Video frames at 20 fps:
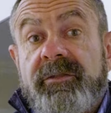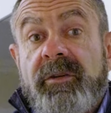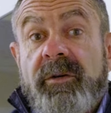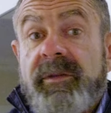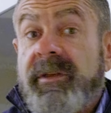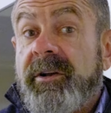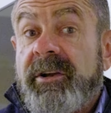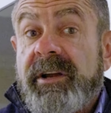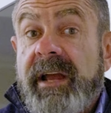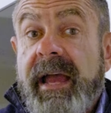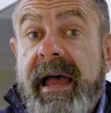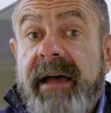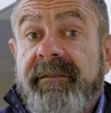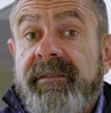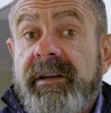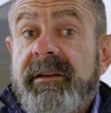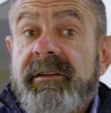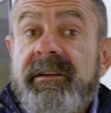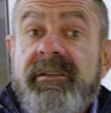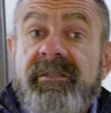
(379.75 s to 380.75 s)
So there you
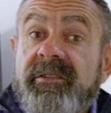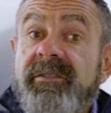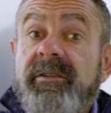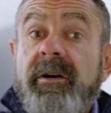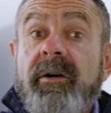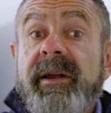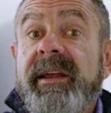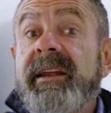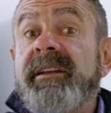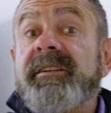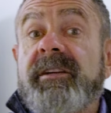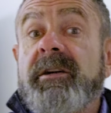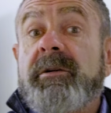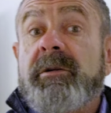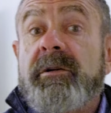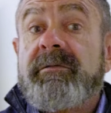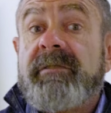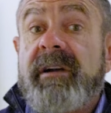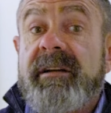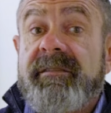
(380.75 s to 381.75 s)
have it. This is our
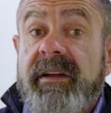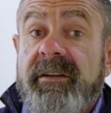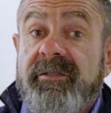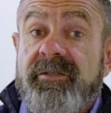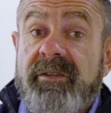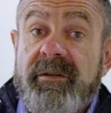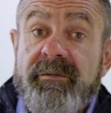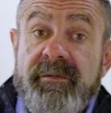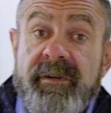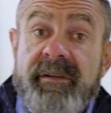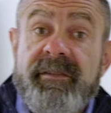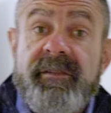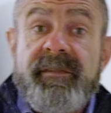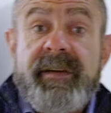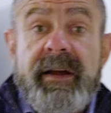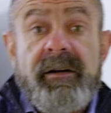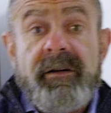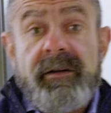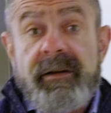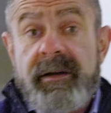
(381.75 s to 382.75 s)
interior renovation in River
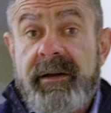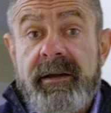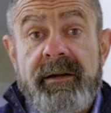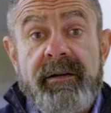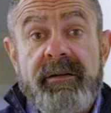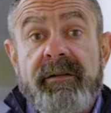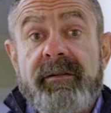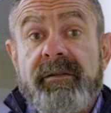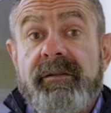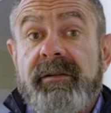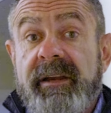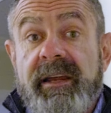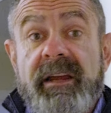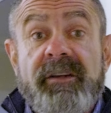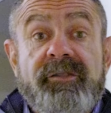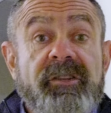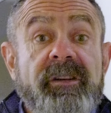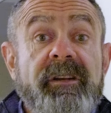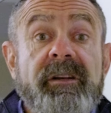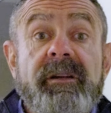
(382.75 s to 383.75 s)
Vale.
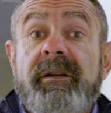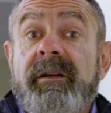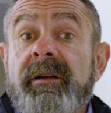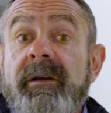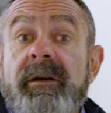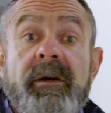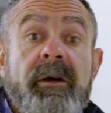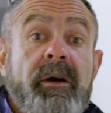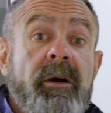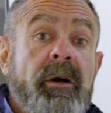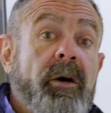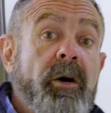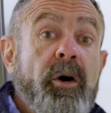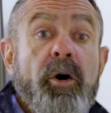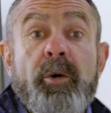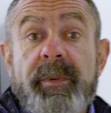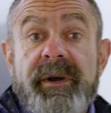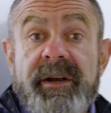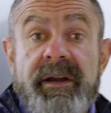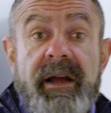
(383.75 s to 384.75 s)
Kitchen,
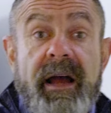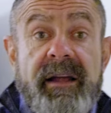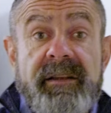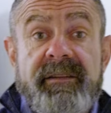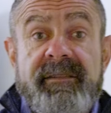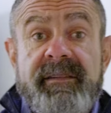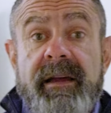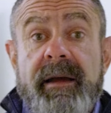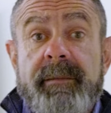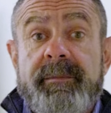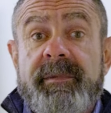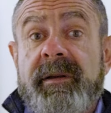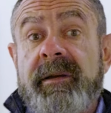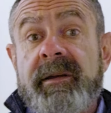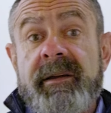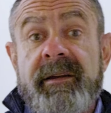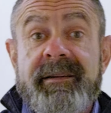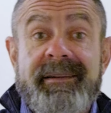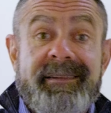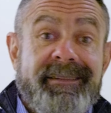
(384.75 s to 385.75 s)
open concept,
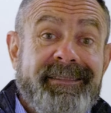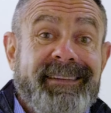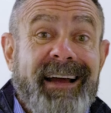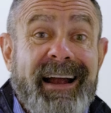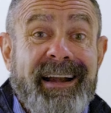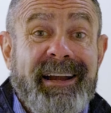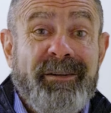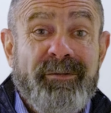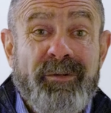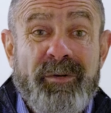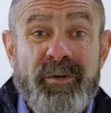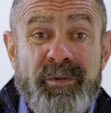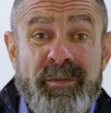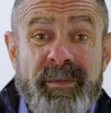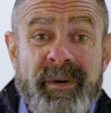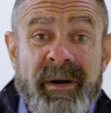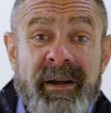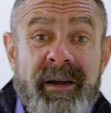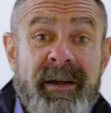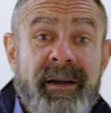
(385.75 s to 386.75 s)
dining
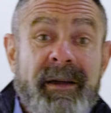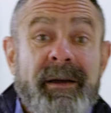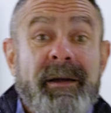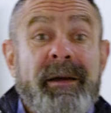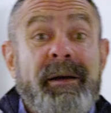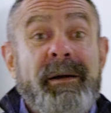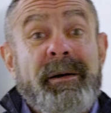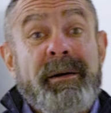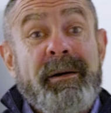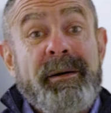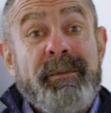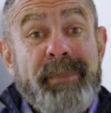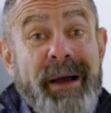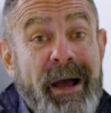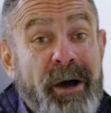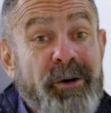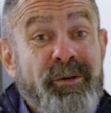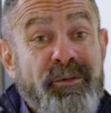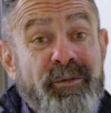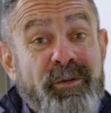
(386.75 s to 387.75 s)
room,
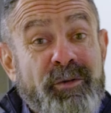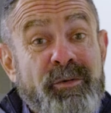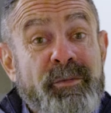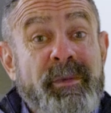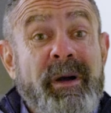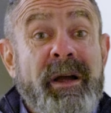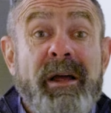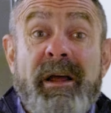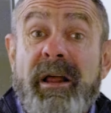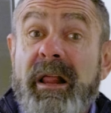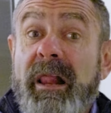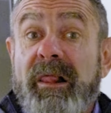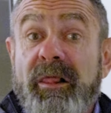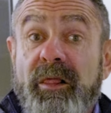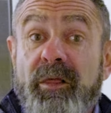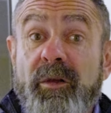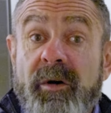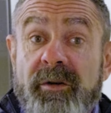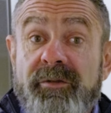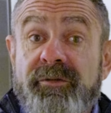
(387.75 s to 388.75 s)
powder room, a
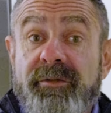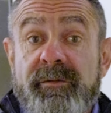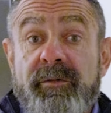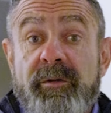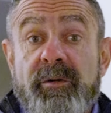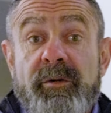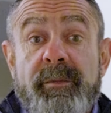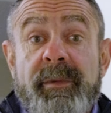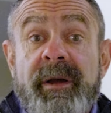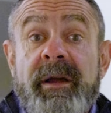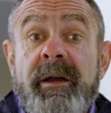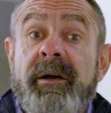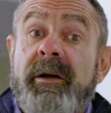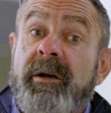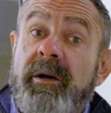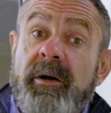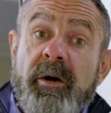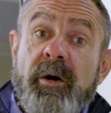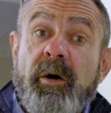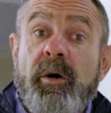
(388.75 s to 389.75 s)
laundry room,
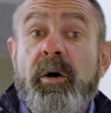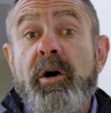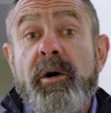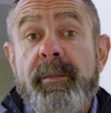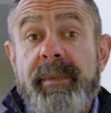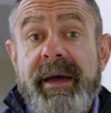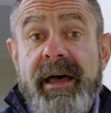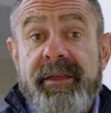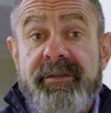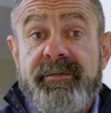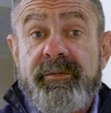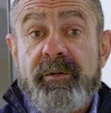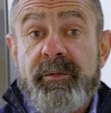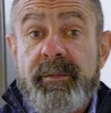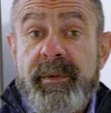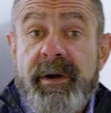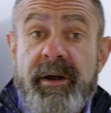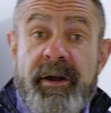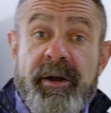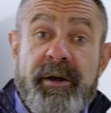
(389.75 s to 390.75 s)
hall
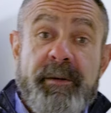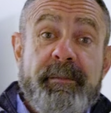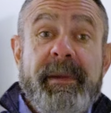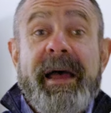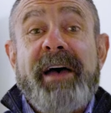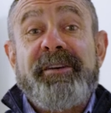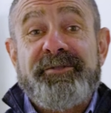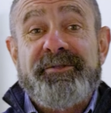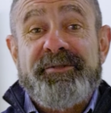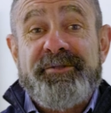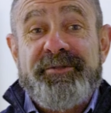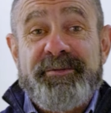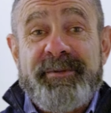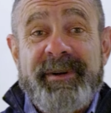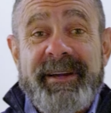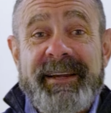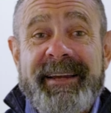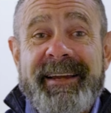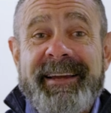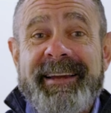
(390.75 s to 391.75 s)
bathroom, master
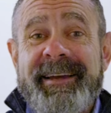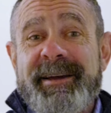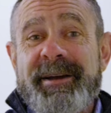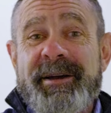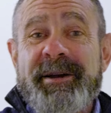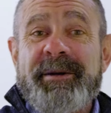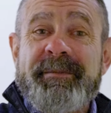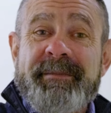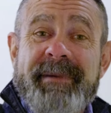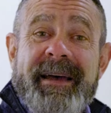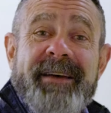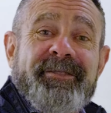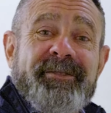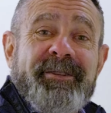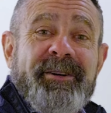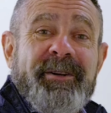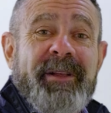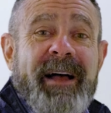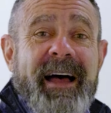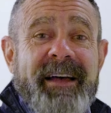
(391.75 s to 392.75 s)
suite,
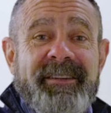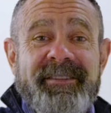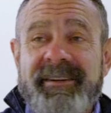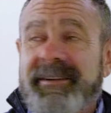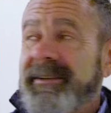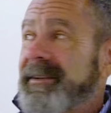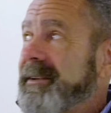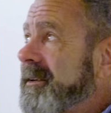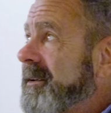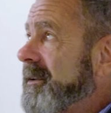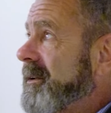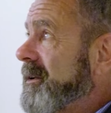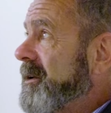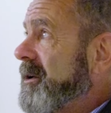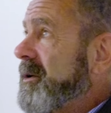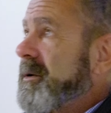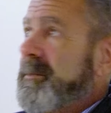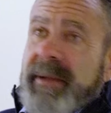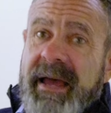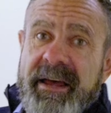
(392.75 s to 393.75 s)
master closet,
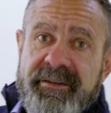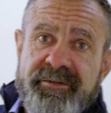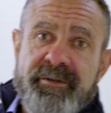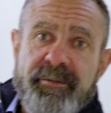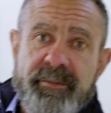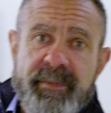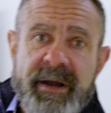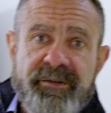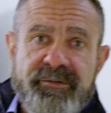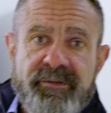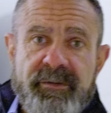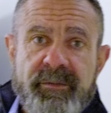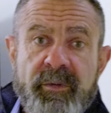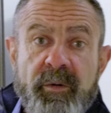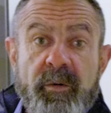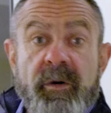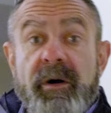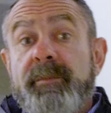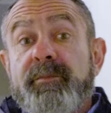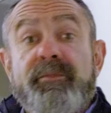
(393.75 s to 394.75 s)
master
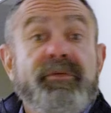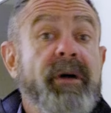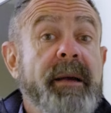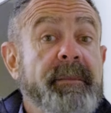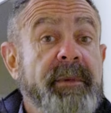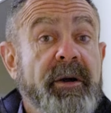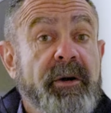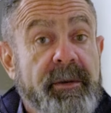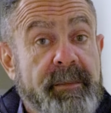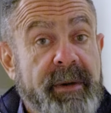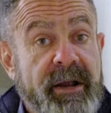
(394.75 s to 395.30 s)
bedroom or primary